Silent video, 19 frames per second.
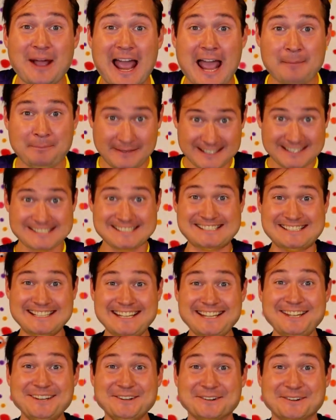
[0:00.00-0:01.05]
happy to see
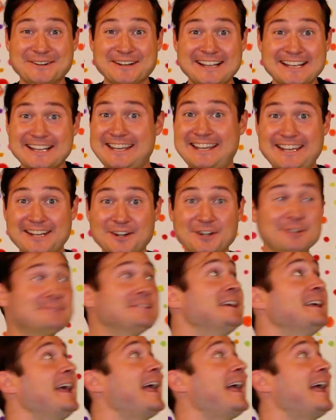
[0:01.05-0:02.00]
you. Here,